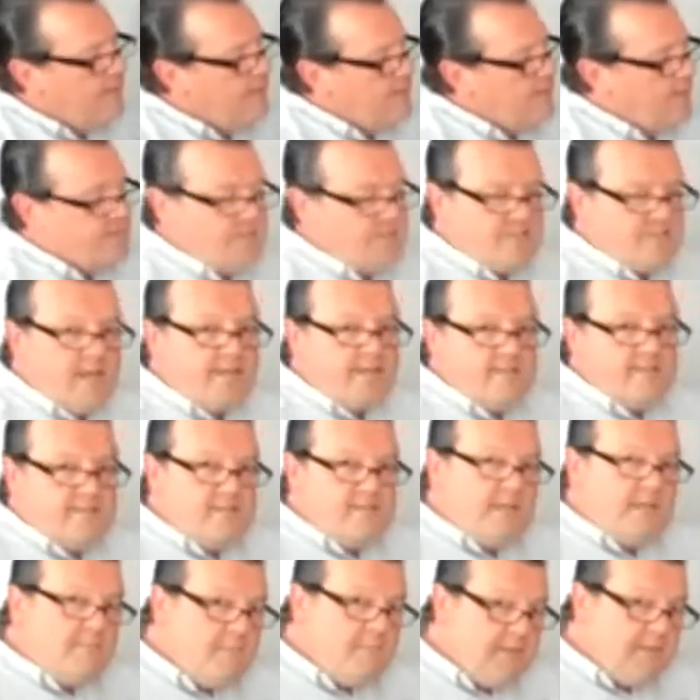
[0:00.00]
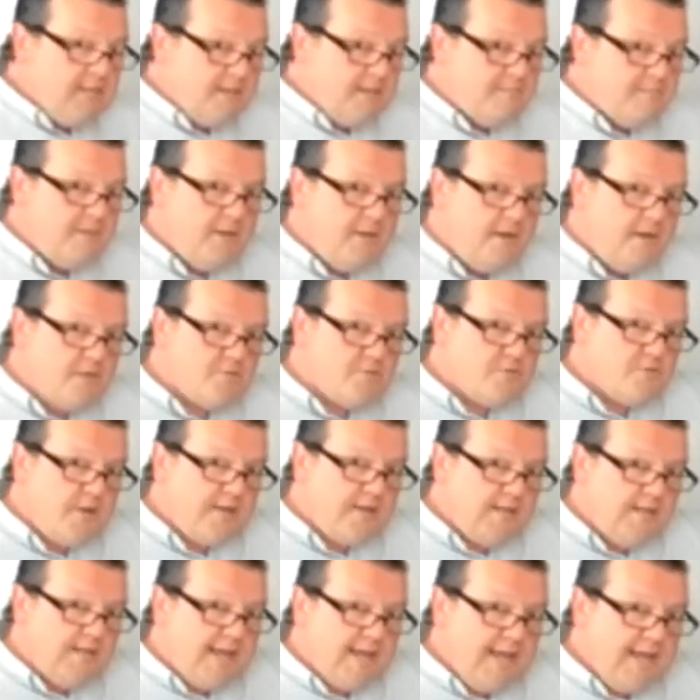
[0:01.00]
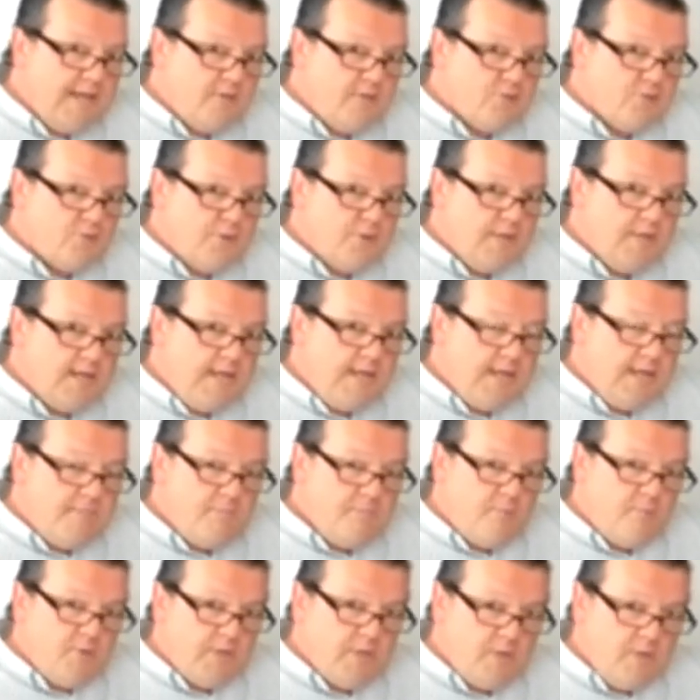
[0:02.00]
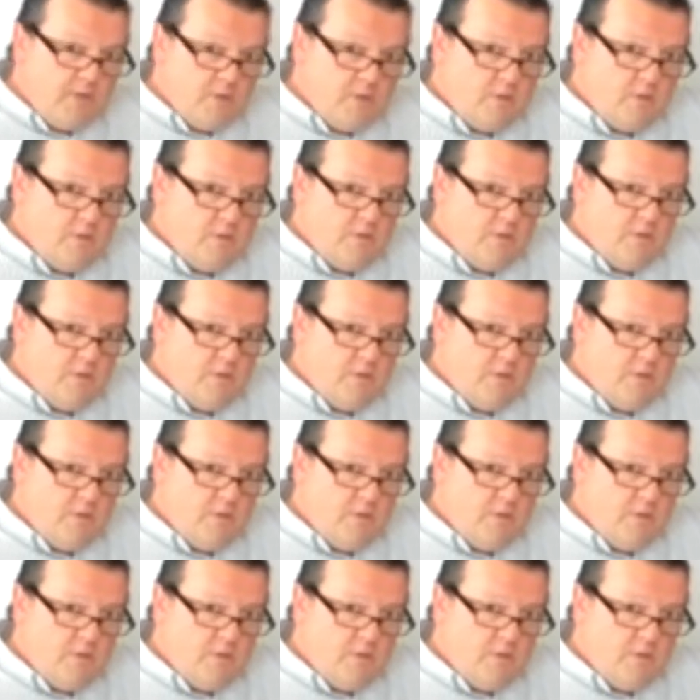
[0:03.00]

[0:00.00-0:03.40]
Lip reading: That solid-state media player is running Android 8.0.